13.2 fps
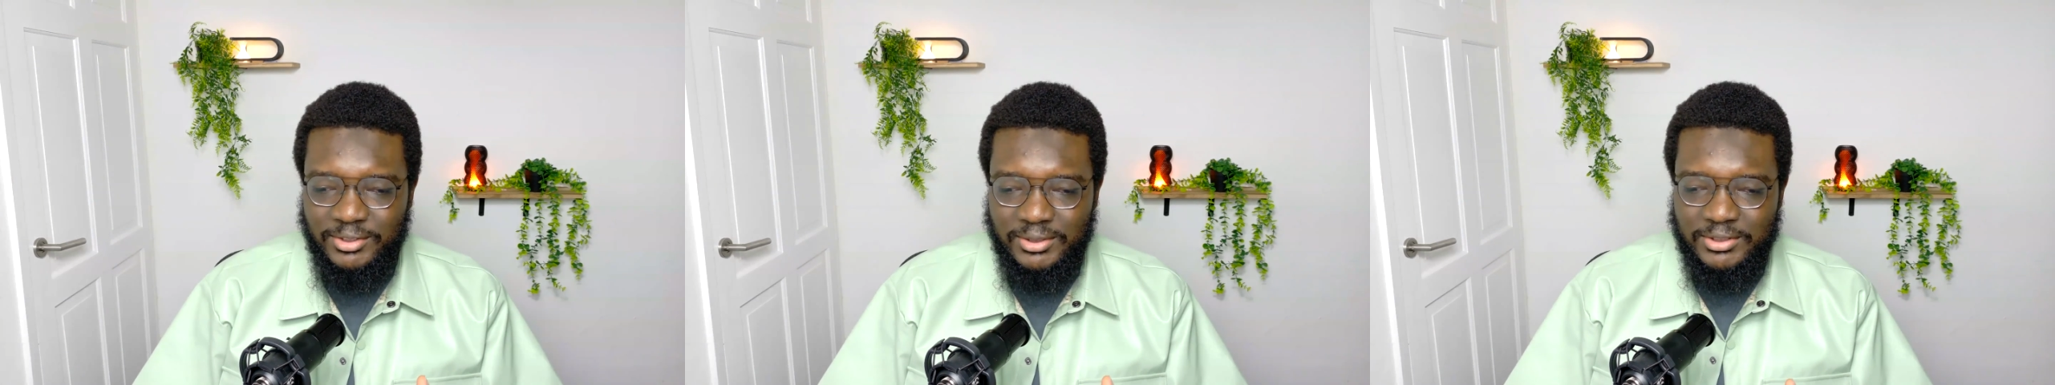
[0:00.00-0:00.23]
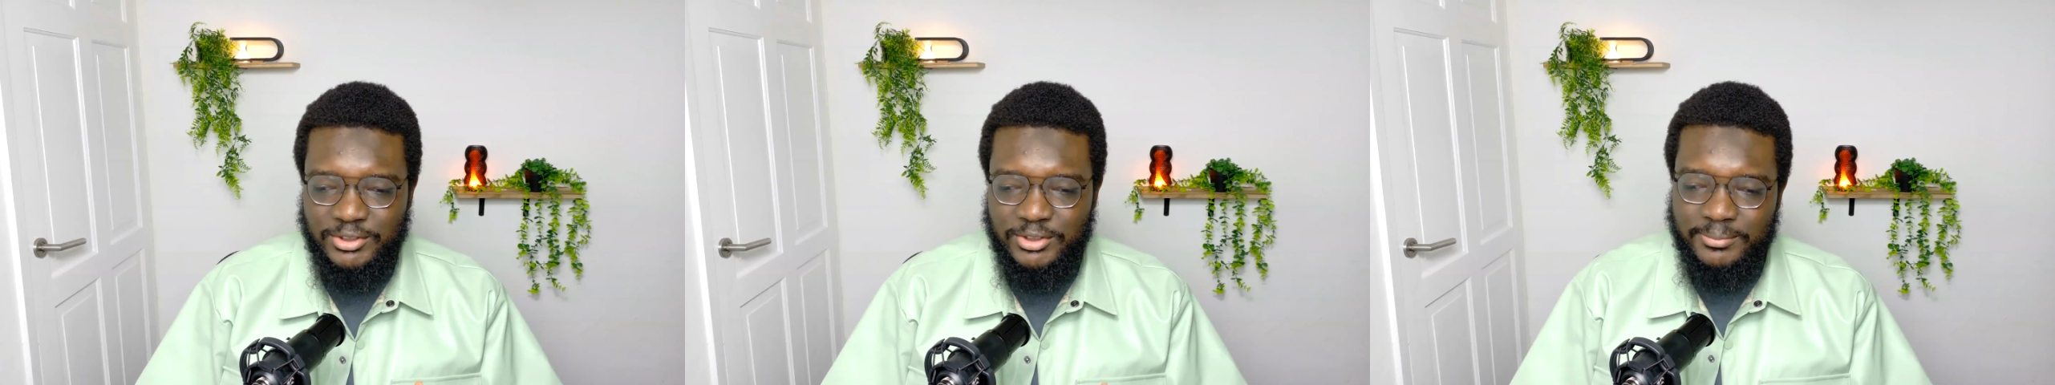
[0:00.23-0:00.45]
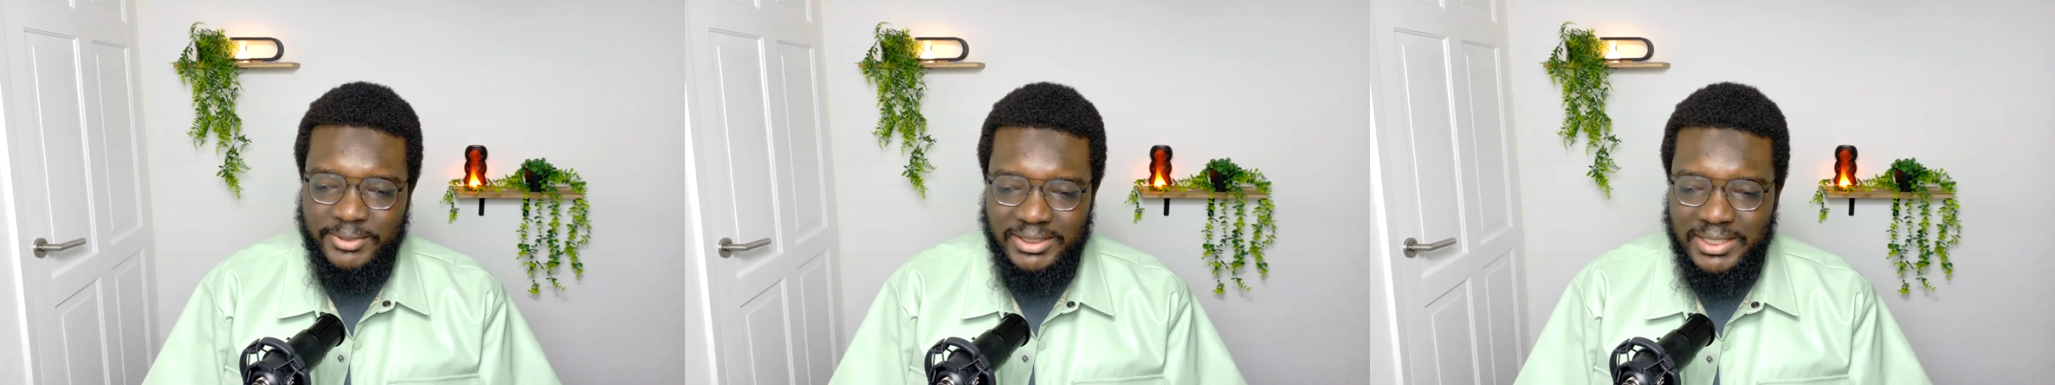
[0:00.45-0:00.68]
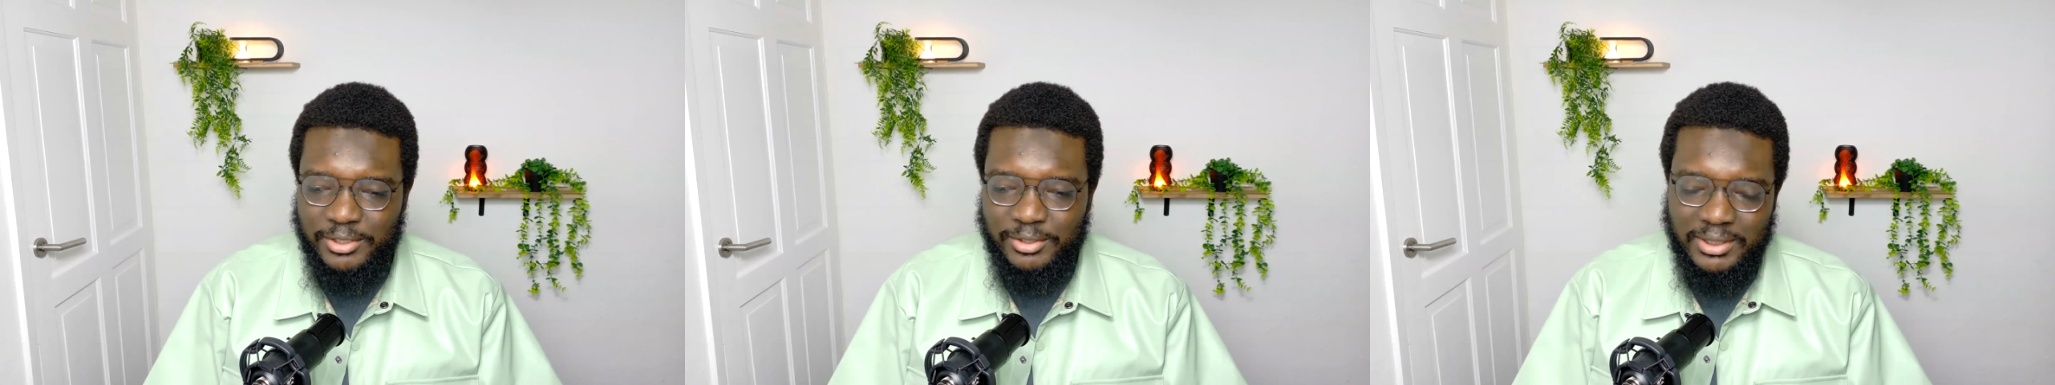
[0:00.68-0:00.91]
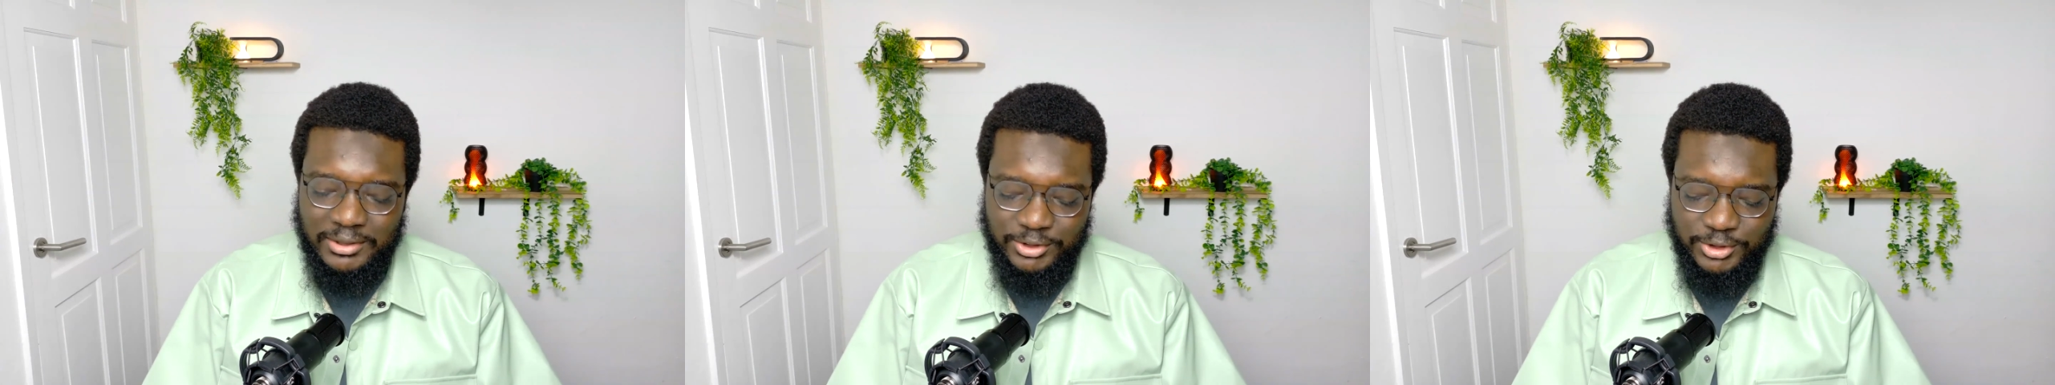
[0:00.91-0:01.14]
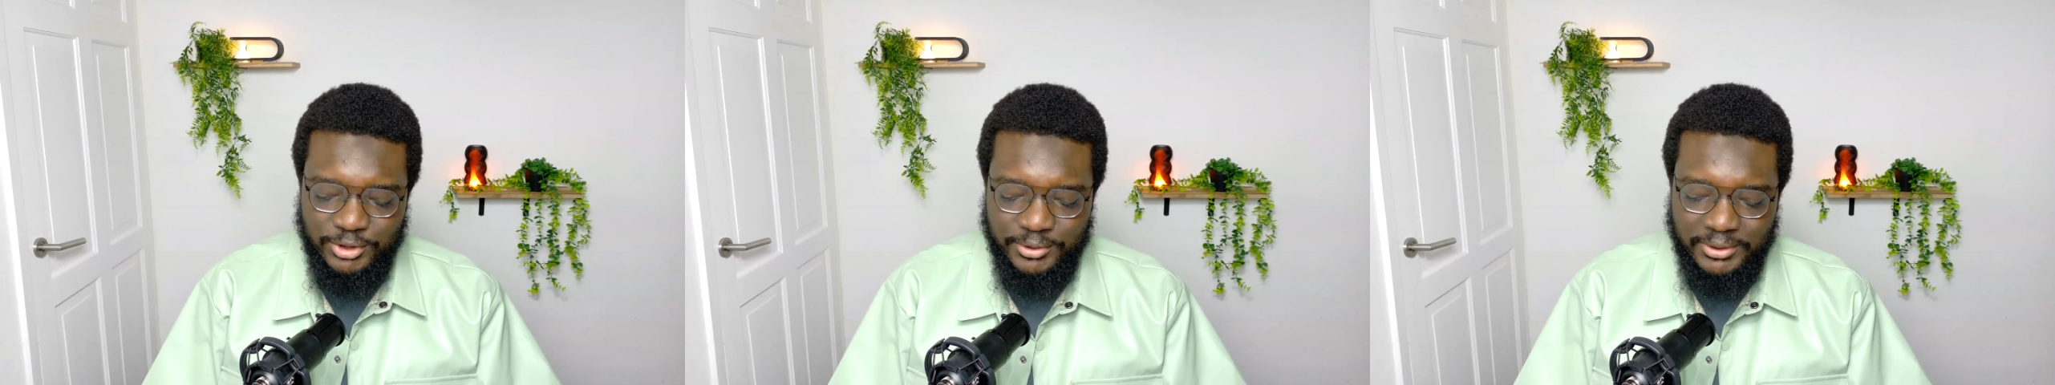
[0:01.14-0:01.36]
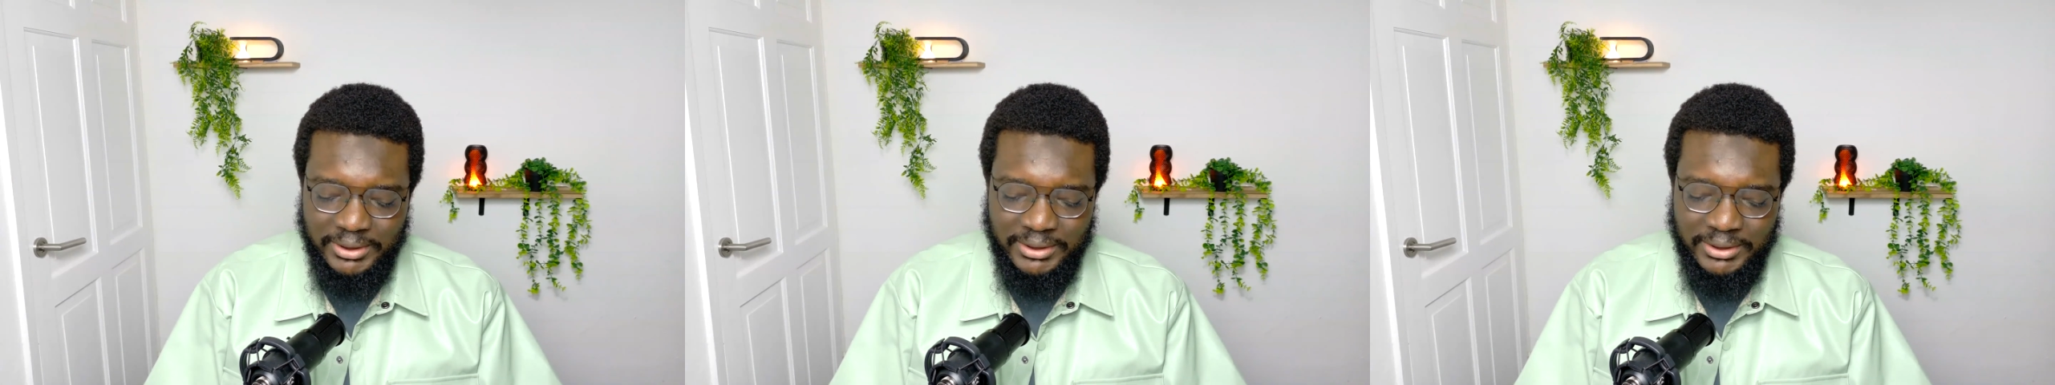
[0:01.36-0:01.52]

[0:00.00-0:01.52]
it's something that you can turn